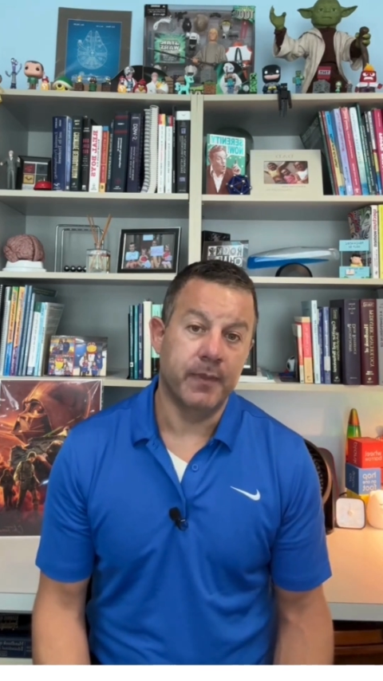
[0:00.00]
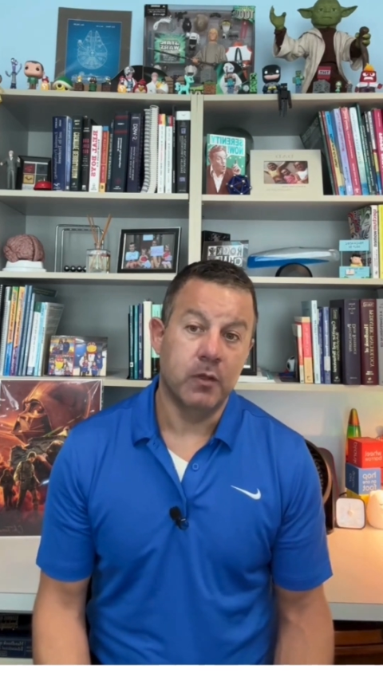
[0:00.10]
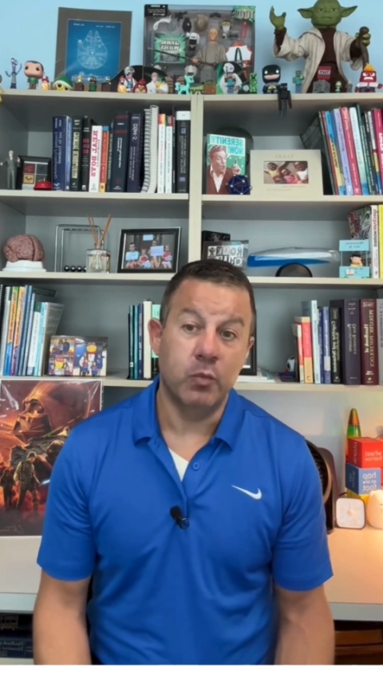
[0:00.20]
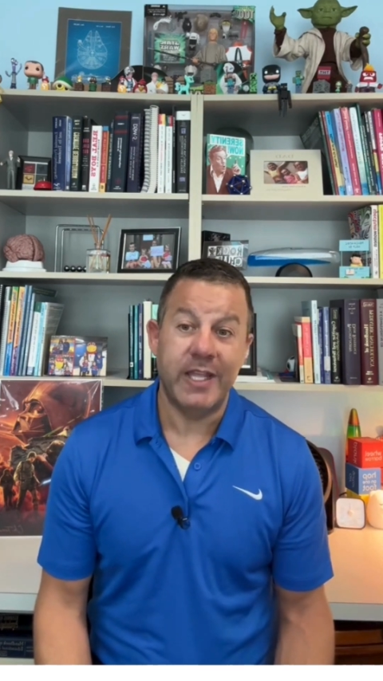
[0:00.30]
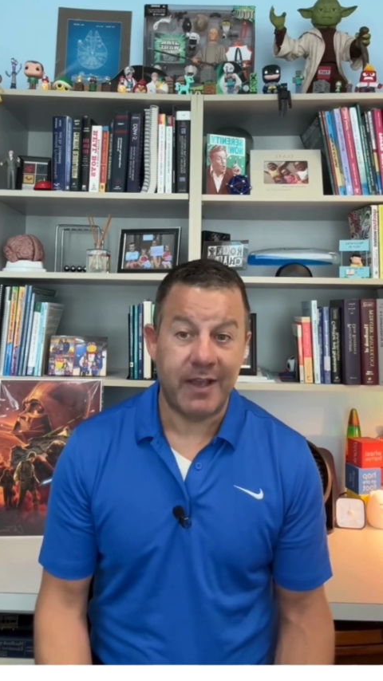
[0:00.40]

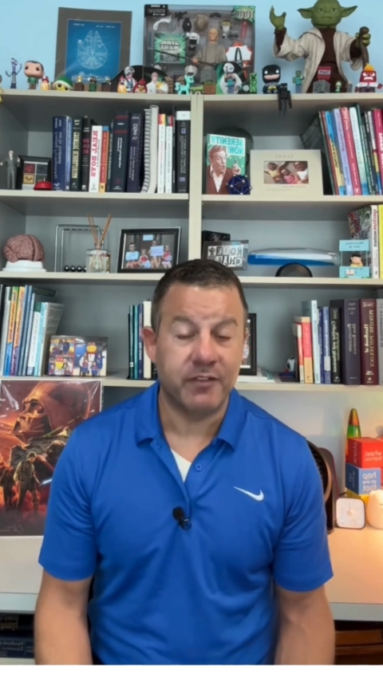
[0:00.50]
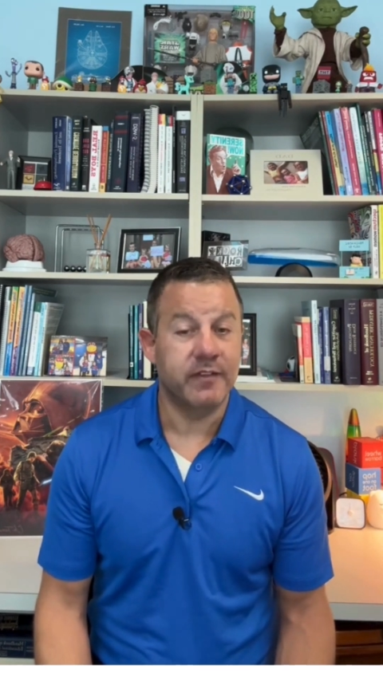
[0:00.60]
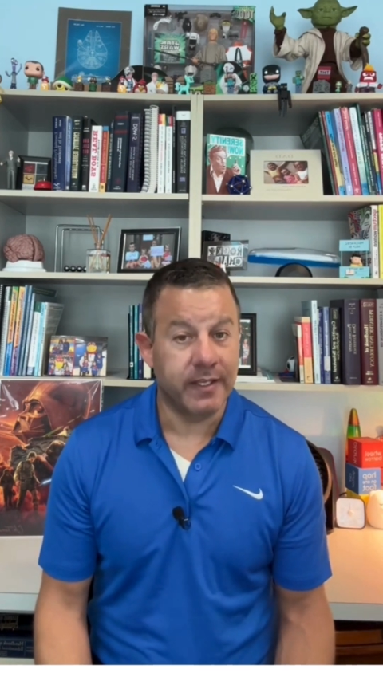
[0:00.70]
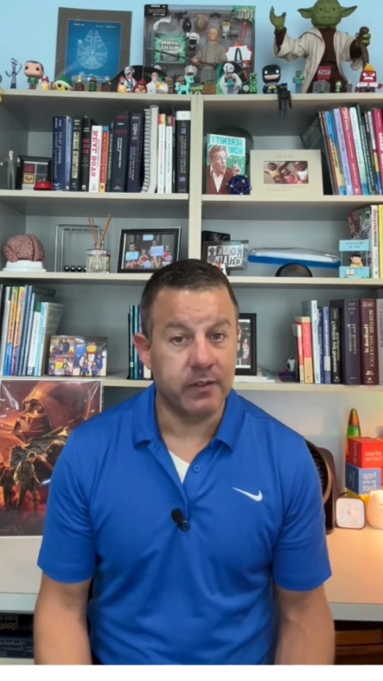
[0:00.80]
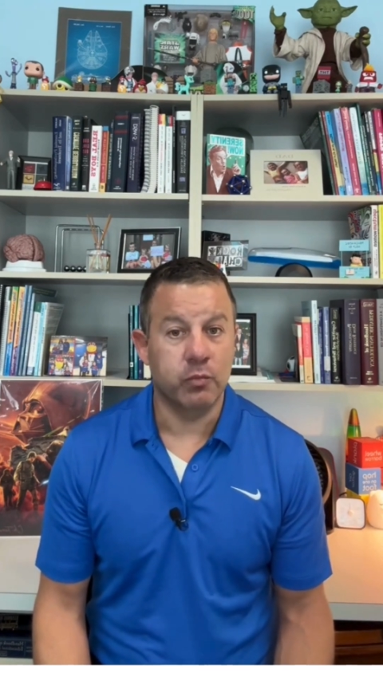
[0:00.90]
We have to
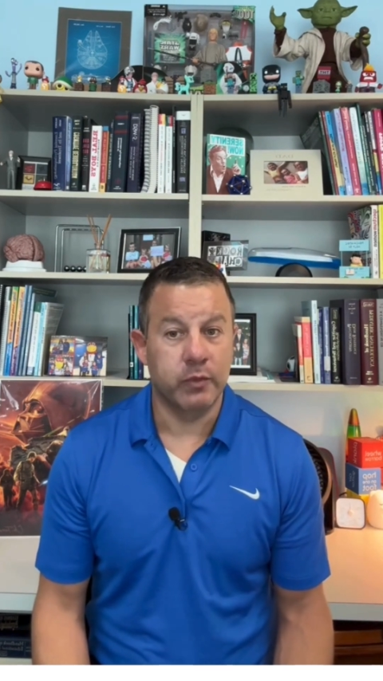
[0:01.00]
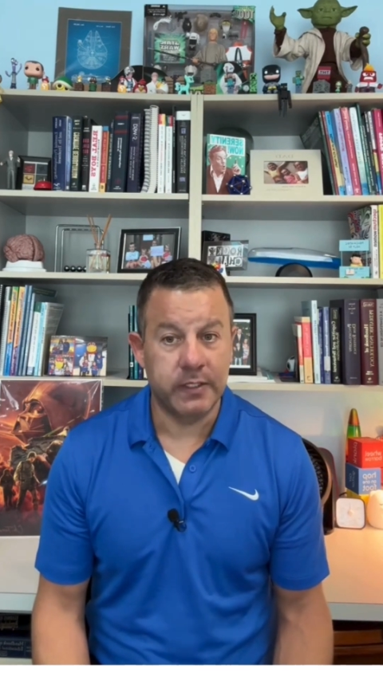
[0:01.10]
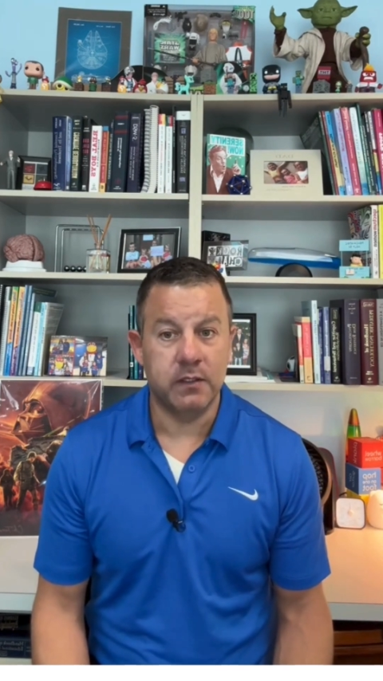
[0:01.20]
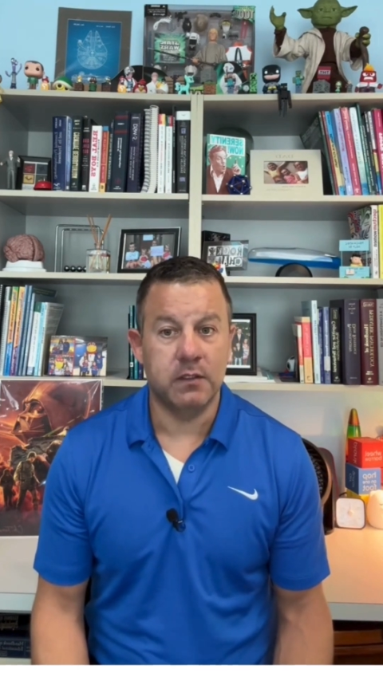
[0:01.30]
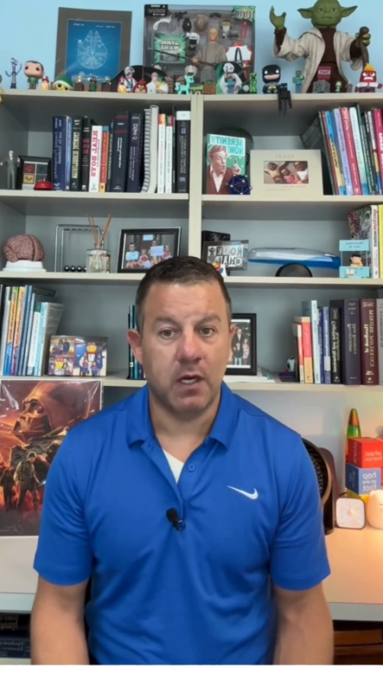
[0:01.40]
take a
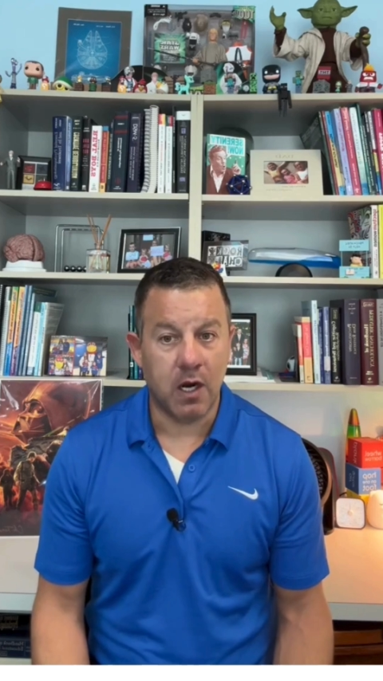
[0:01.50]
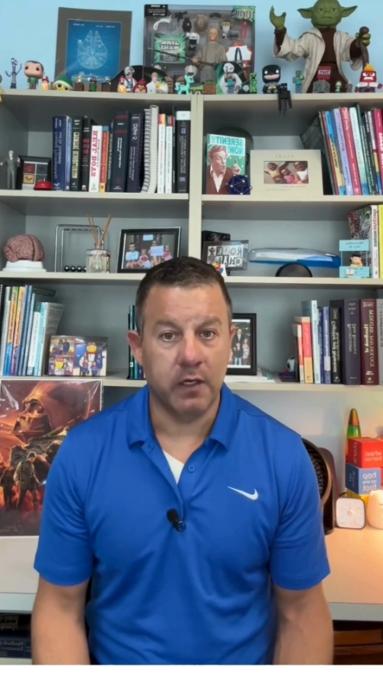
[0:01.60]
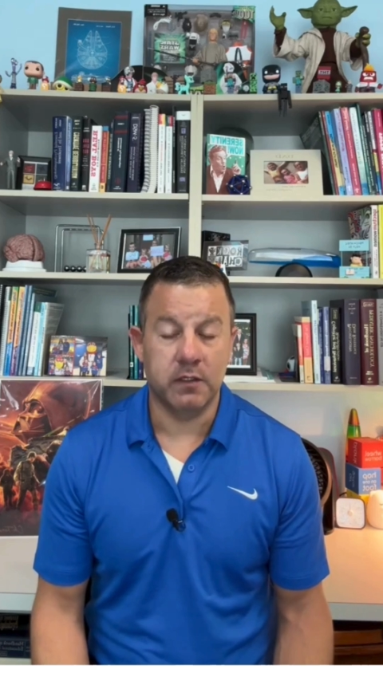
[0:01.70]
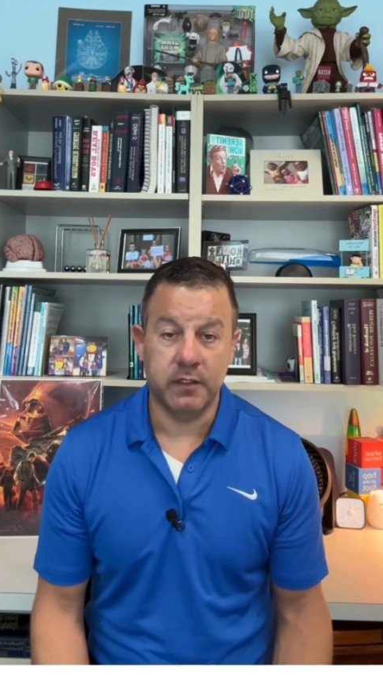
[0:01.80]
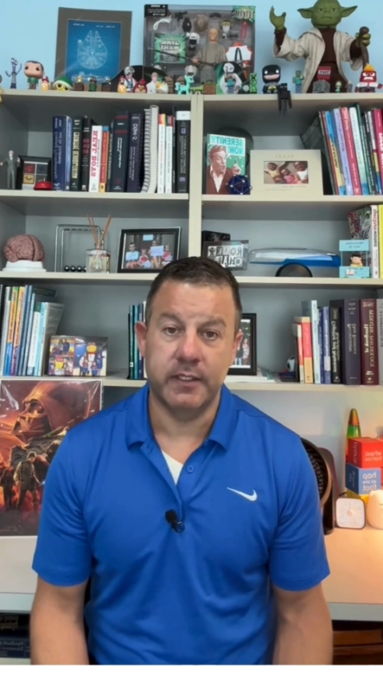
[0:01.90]
real
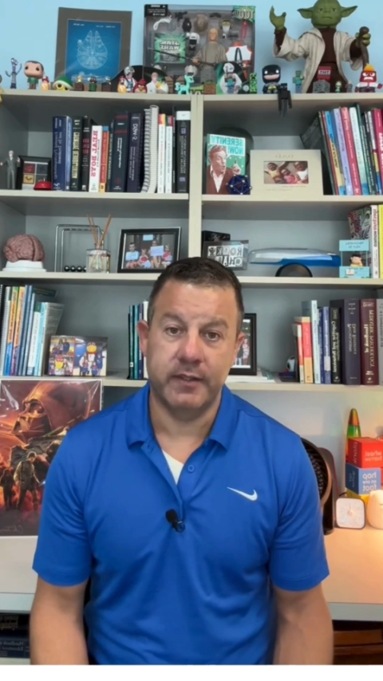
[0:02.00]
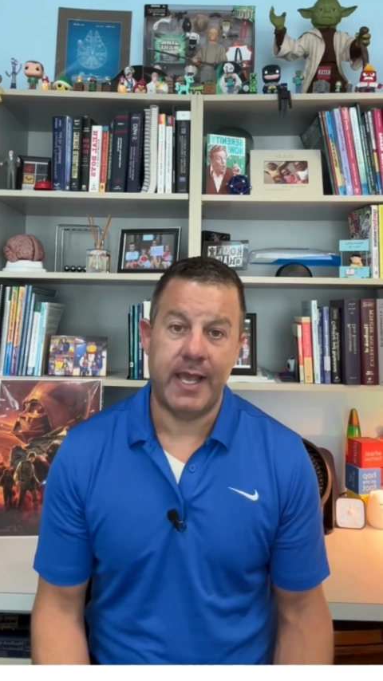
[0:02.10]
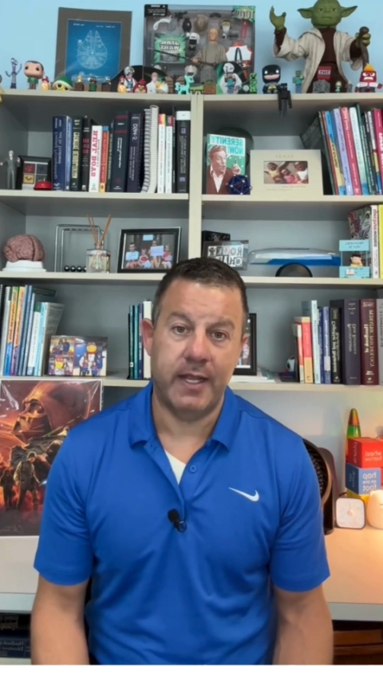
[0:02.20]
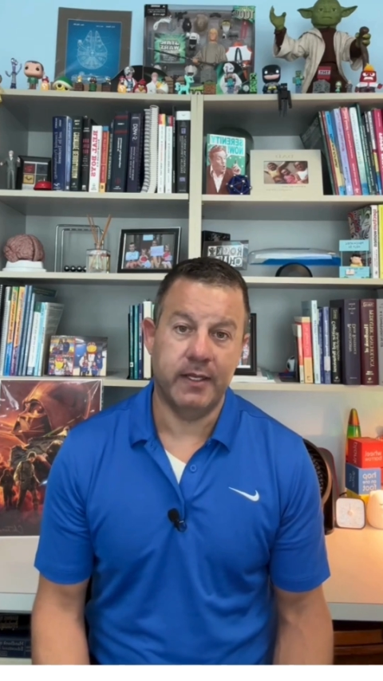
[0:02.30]
hard look at that